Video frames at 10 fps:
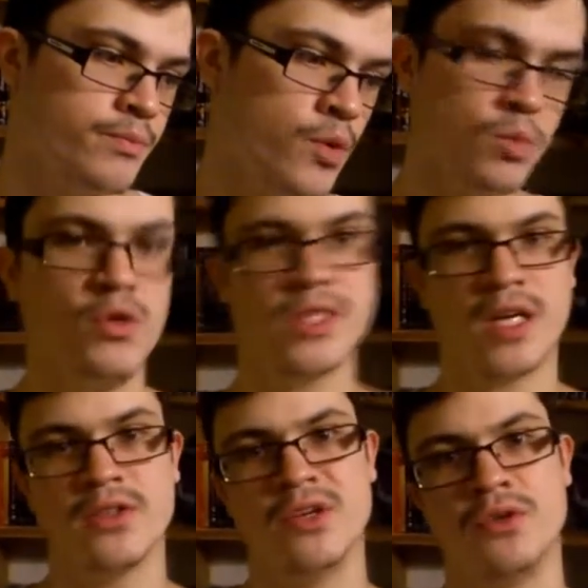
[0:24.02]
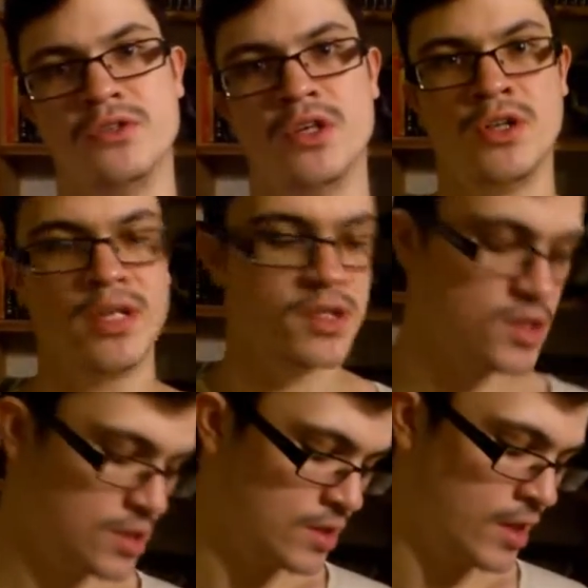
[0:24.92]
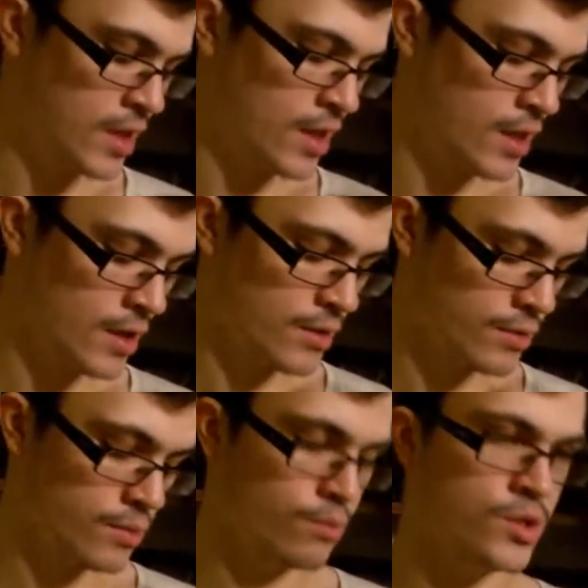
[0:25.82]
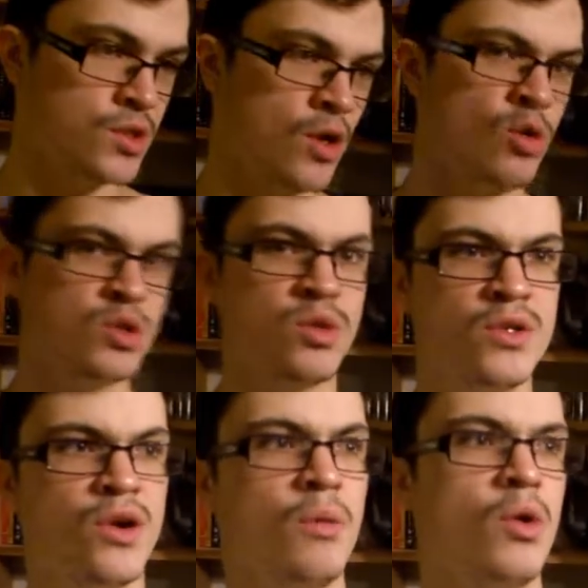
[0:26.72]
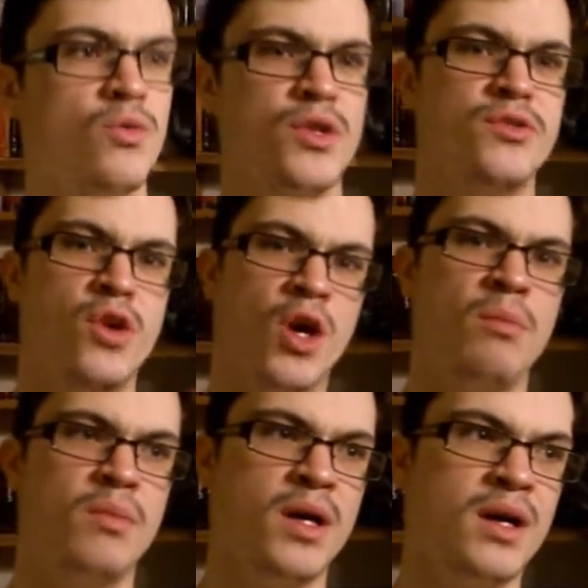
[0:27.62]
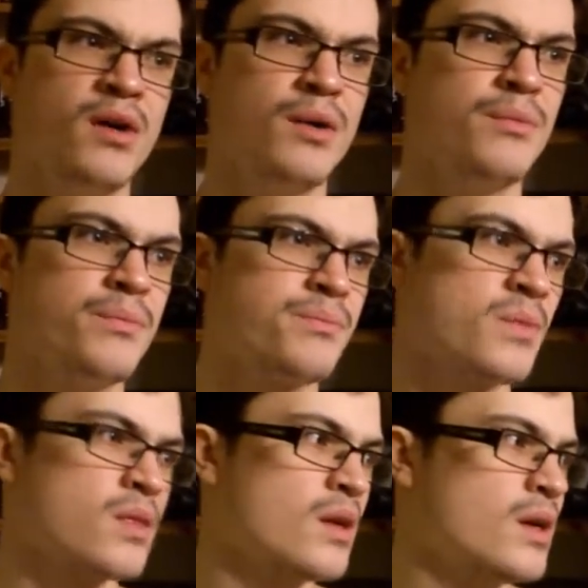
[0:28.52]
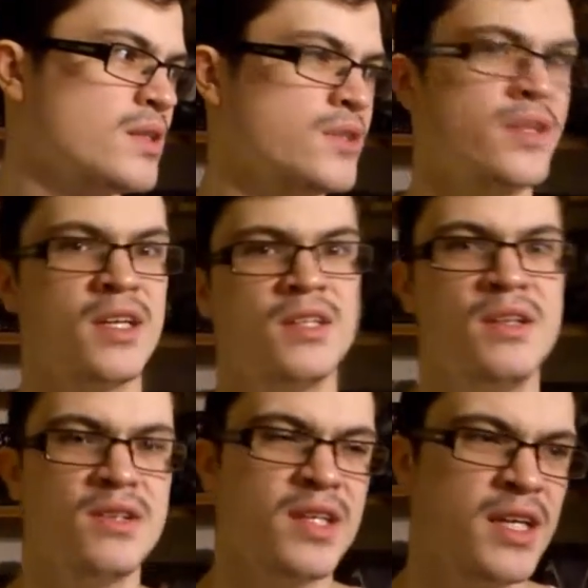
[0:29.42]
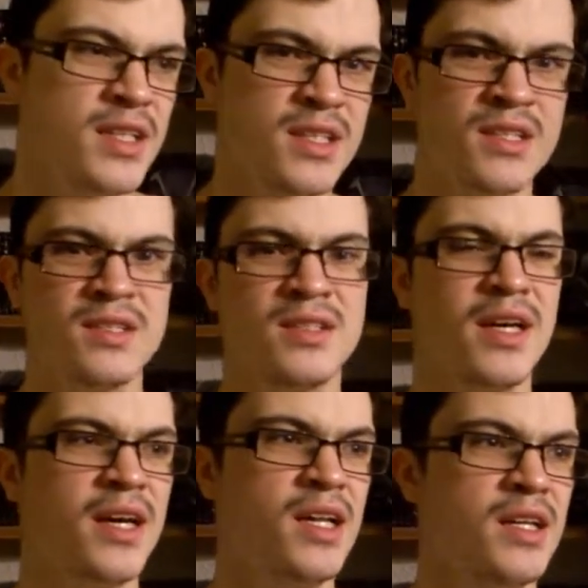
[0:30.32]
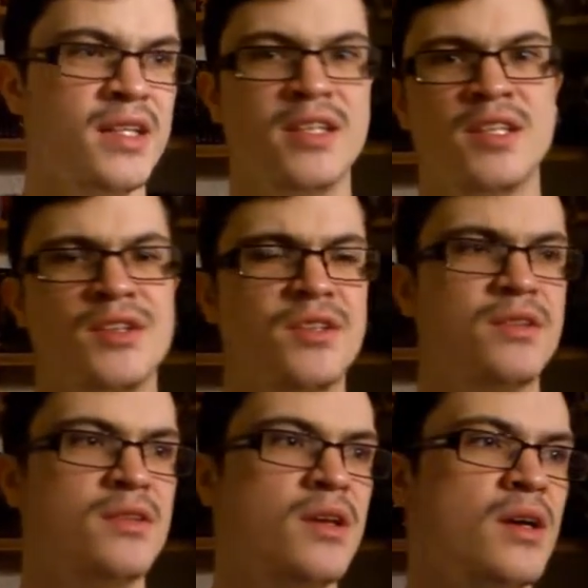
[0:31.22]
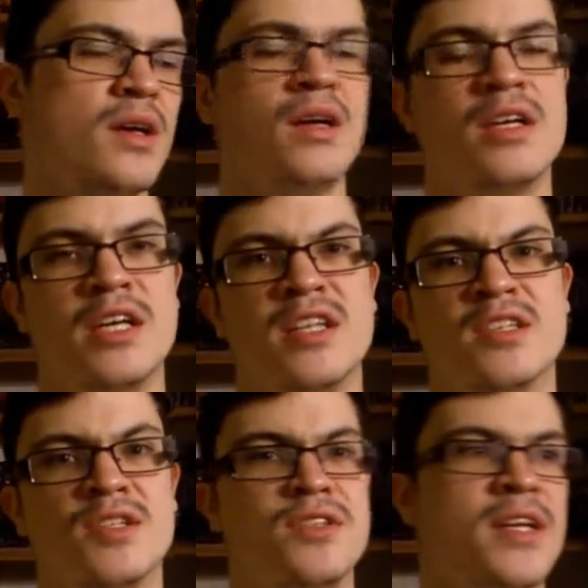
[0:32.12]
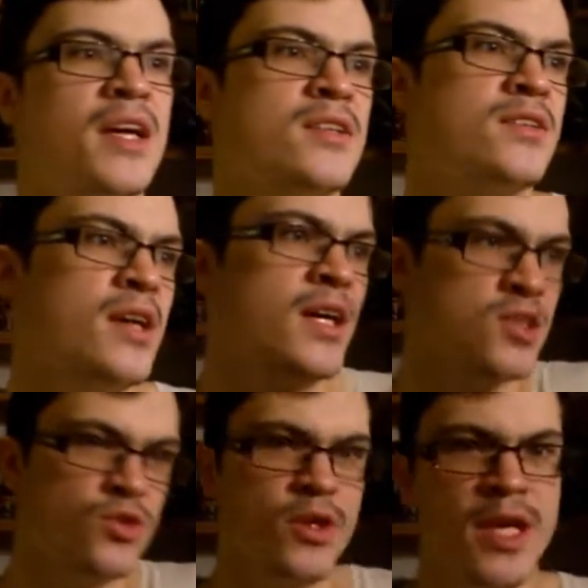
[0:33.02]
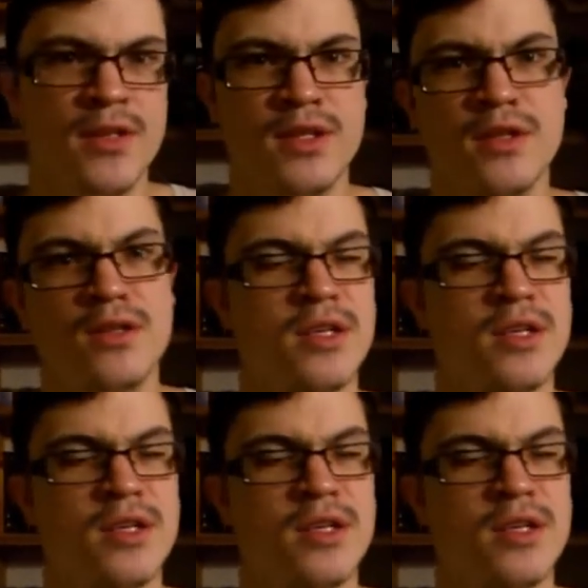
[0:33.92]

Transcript: Both movies have different genres. The Mr. Holmes one are more of a drama, detective kind of style. It isn't that action oriented.